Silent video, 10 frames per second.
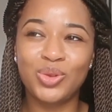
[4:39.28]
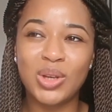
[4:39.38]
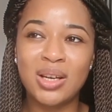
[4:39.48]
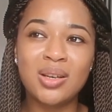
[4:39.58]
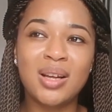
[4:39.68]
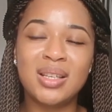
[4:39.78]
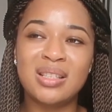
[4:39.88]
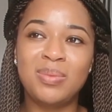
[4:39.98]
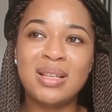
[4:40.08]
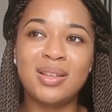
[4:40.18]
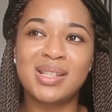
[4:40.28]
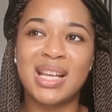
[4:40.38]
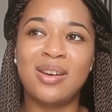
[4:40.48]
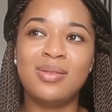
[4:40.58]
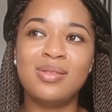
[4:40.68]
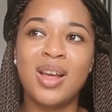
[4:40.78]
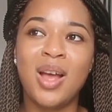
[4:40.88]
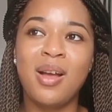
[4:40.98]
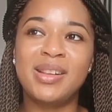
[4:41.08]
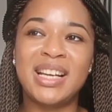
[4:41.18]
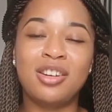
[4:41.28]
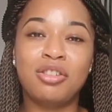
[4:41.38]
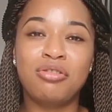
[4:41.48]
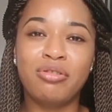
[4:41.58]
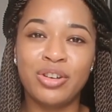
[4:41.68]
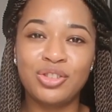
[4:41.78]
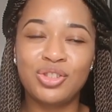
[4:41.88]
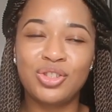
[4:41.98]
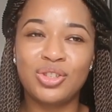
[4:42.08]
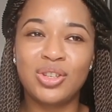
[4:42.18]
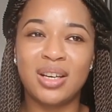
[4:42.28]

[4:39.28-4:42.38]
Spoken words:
I don't know how to explain the sound. It's like a crunch,